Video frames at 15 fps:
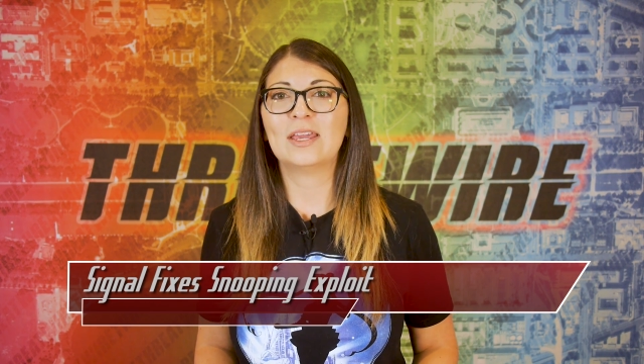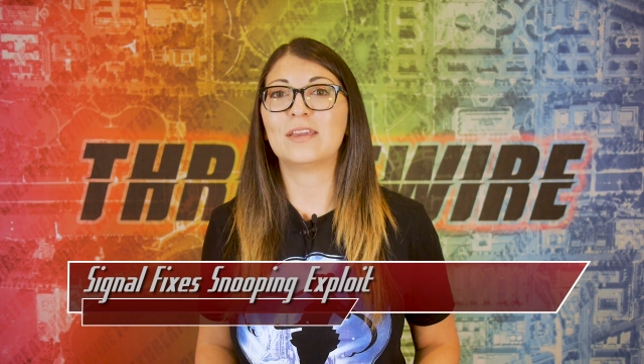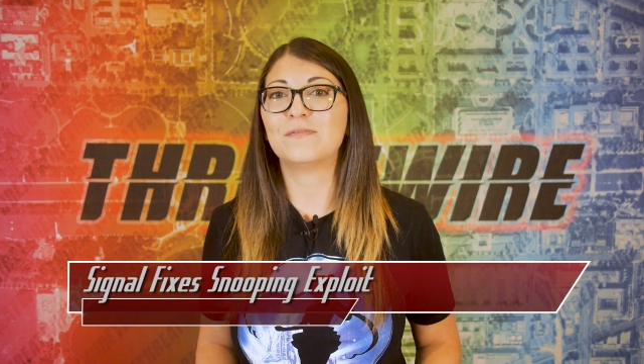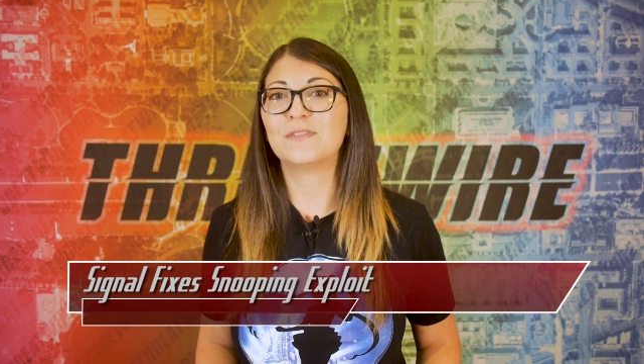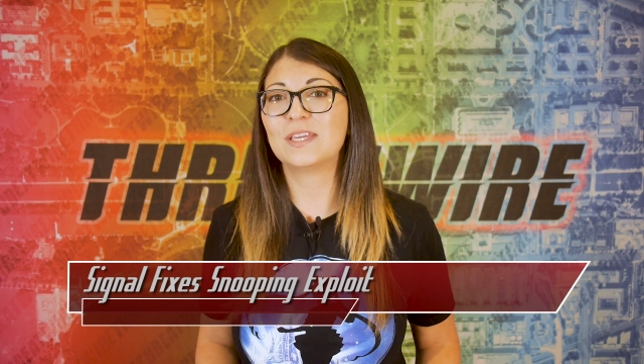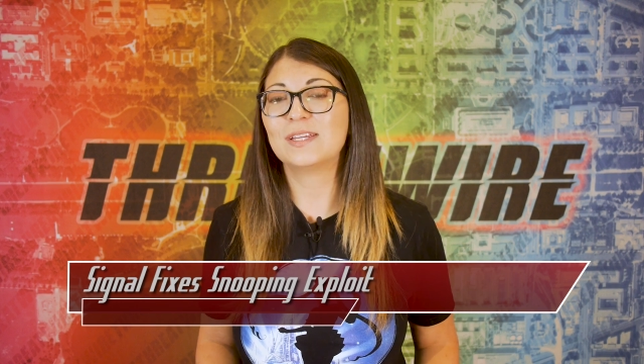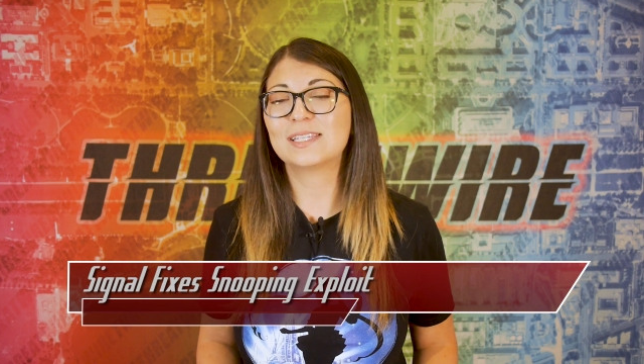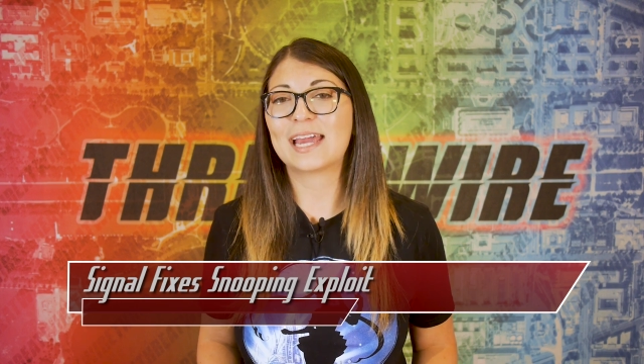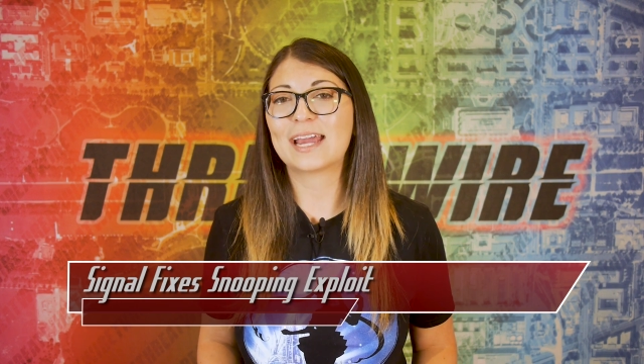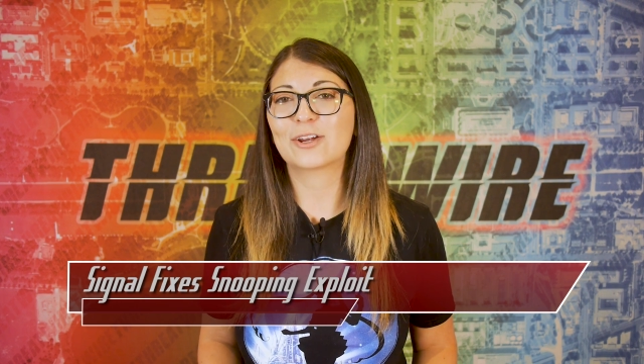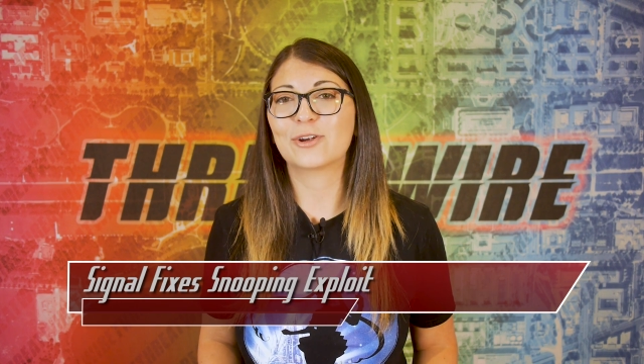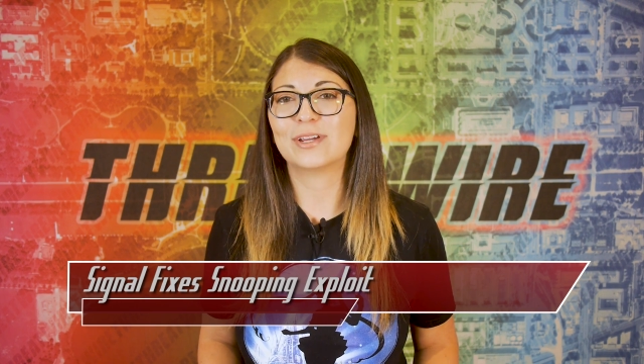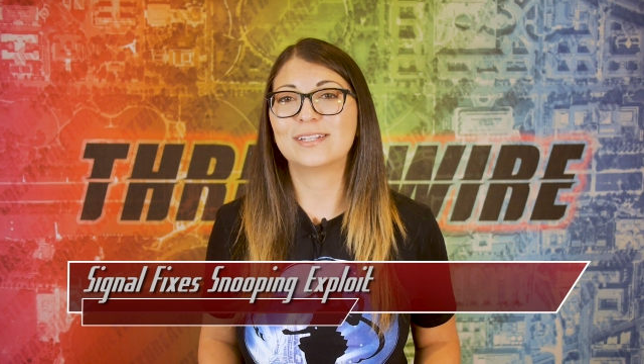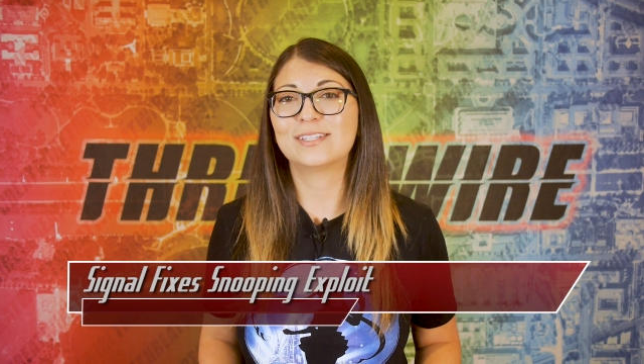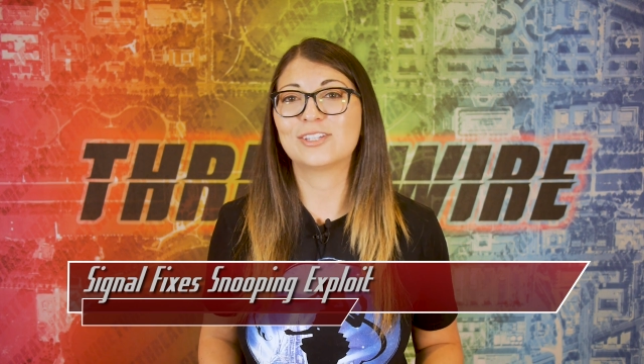If the
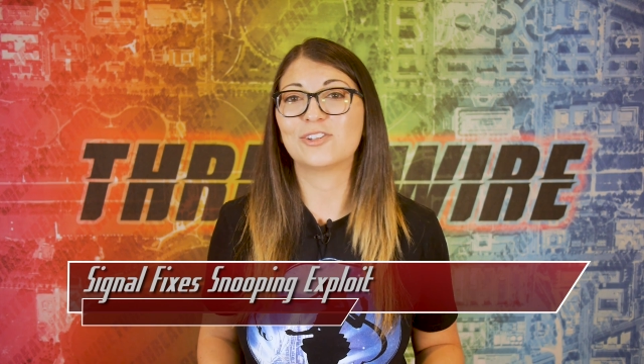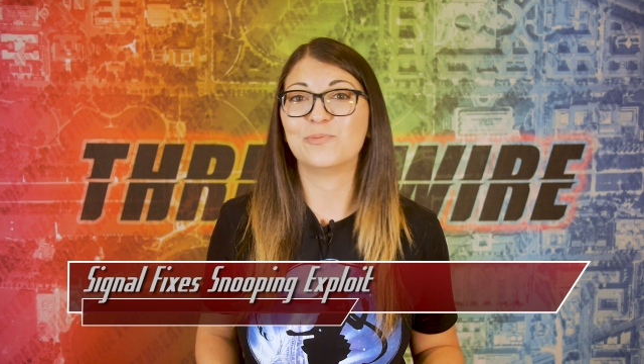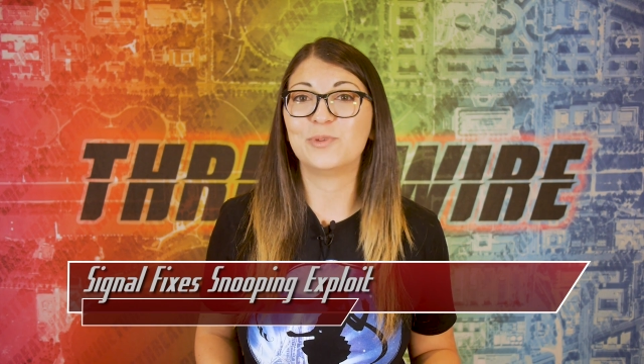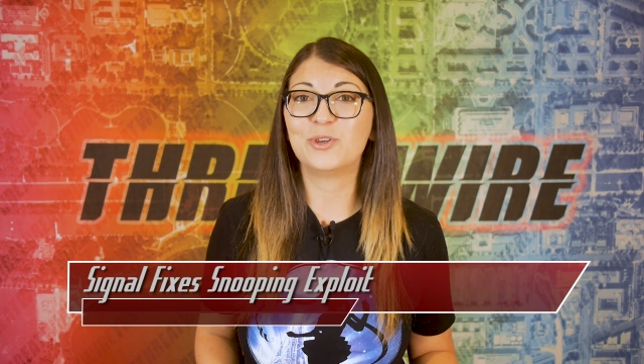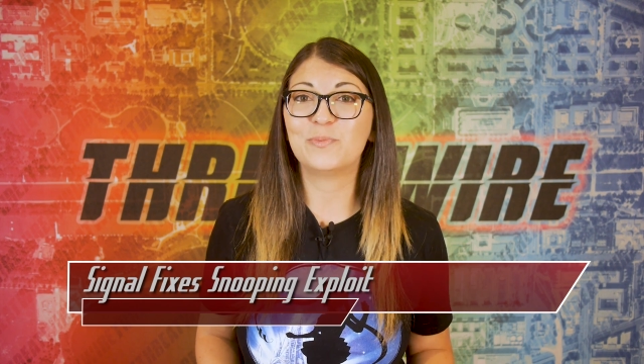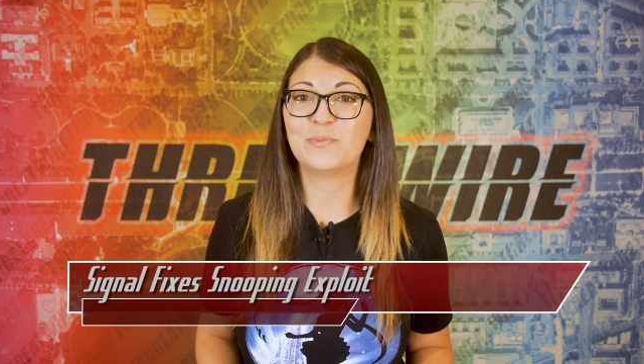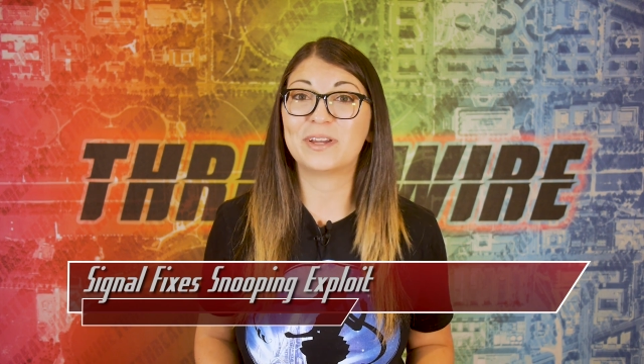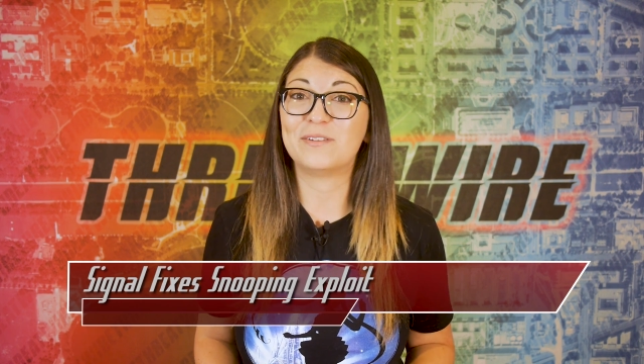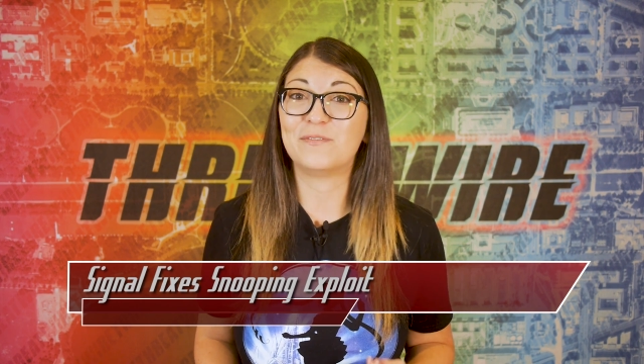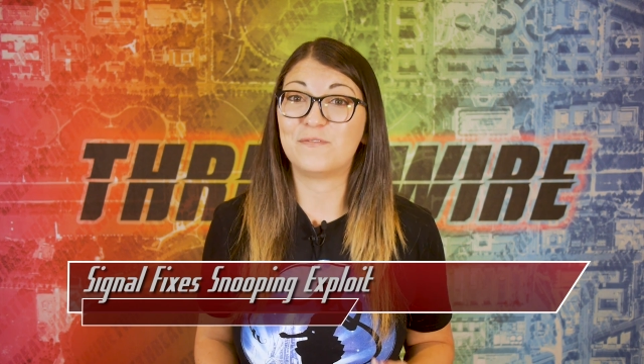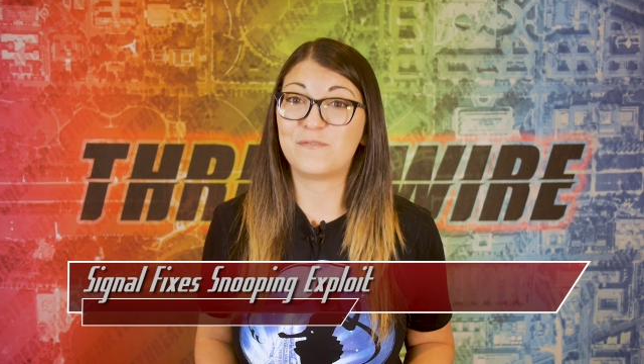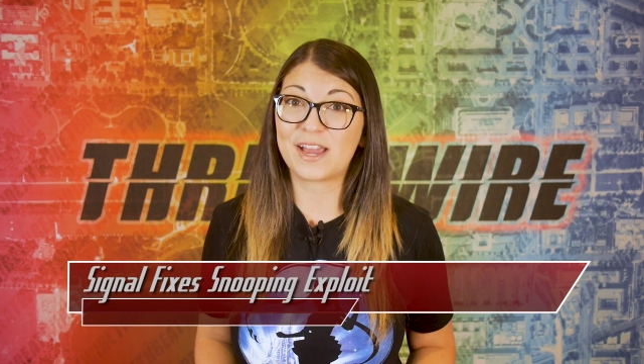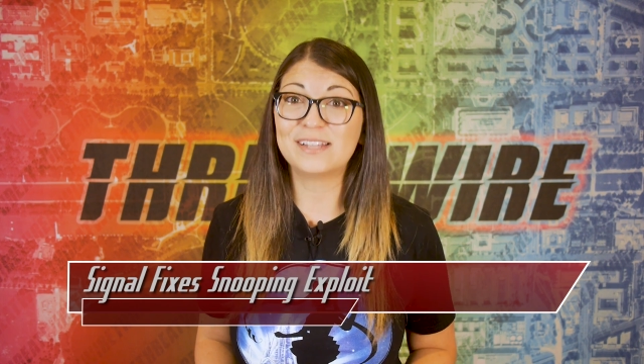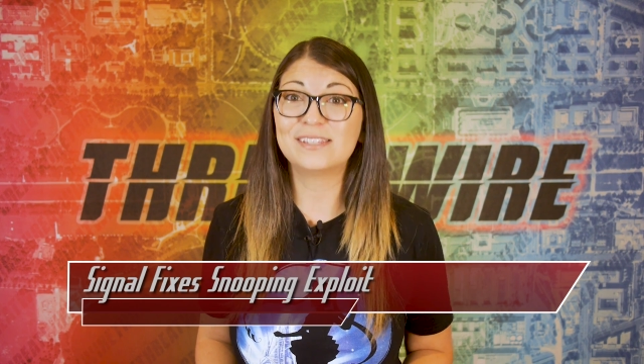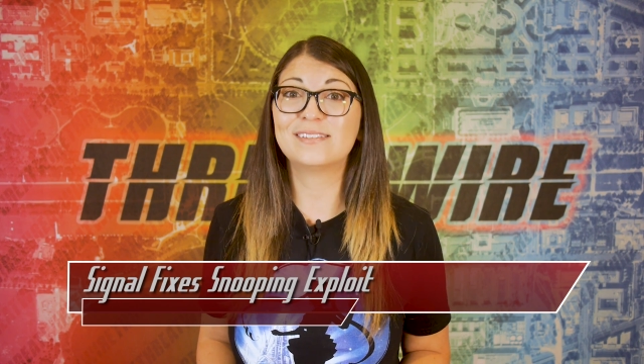attacker hits their mute button
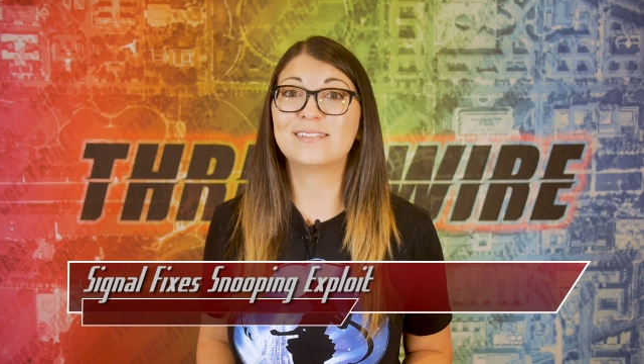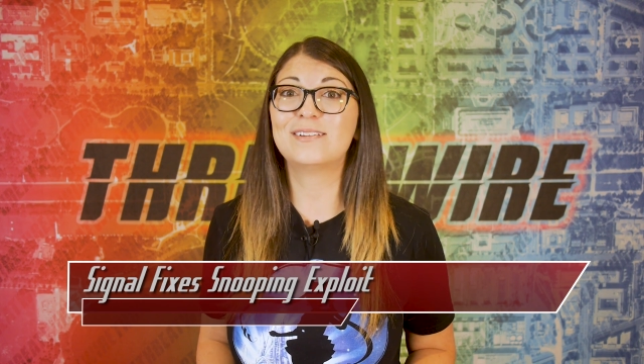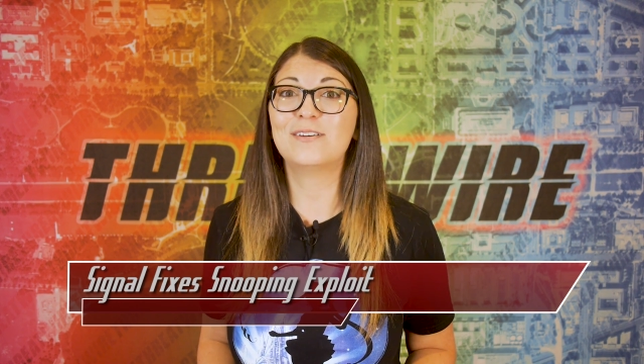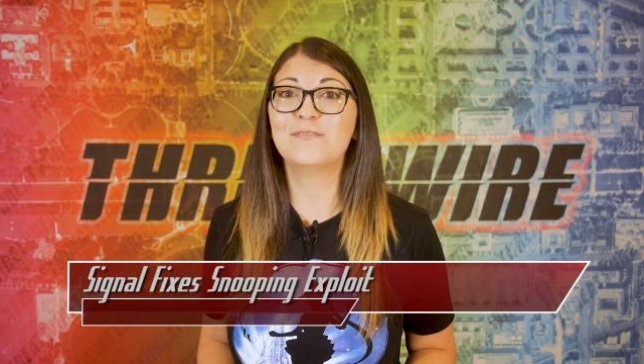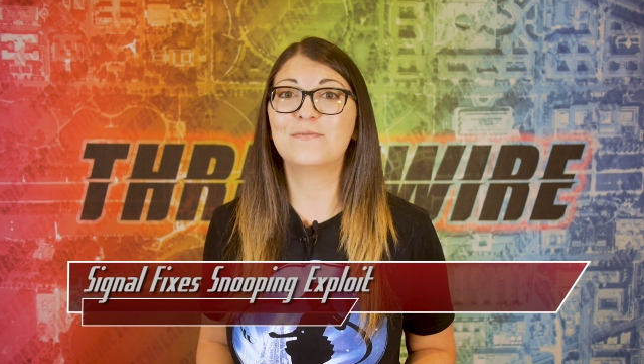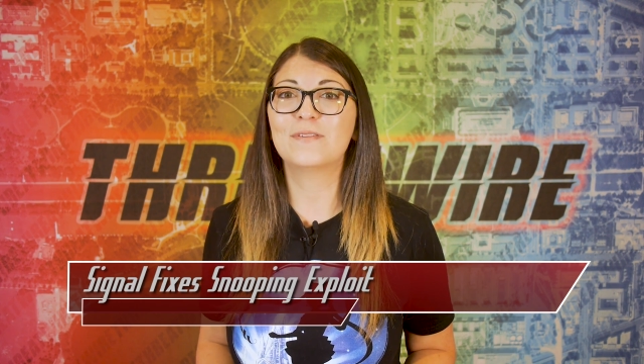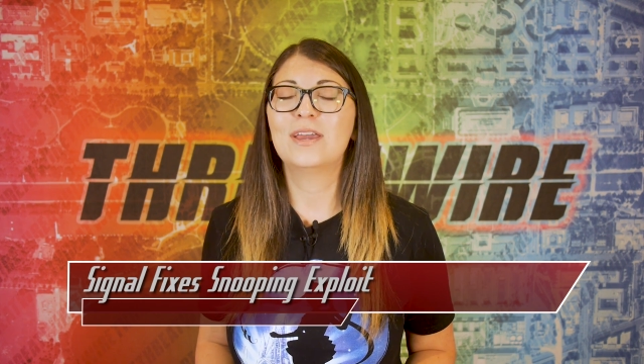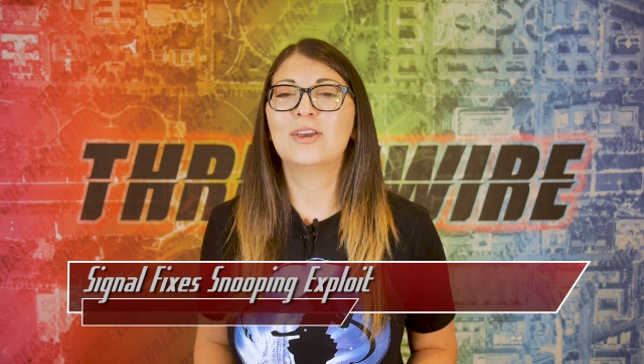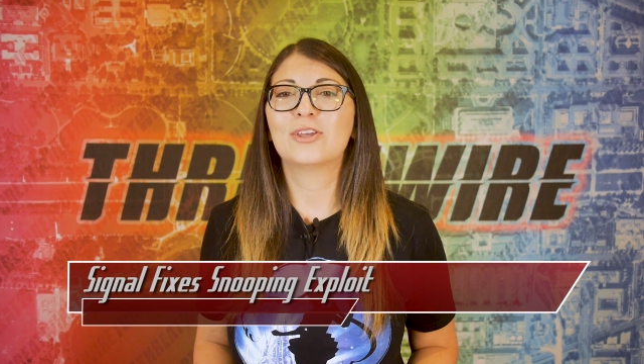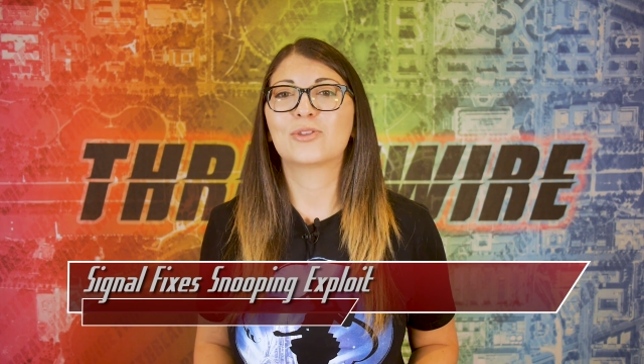fast enough,